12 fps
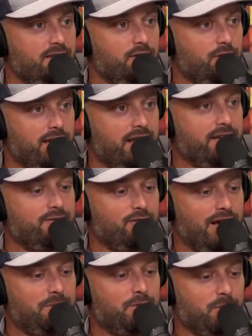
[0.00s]
You can't
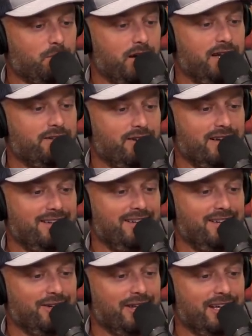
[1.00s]
wrap your brain around it?
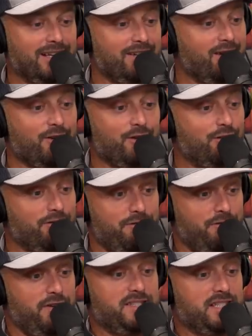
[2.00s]
You're like, no, you
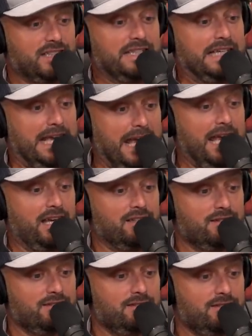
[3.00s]
physically can't
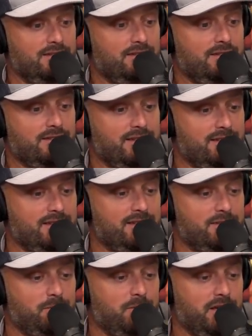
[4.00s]
because
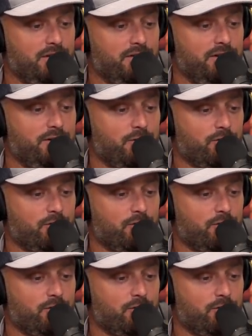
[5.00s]
it's bigger than your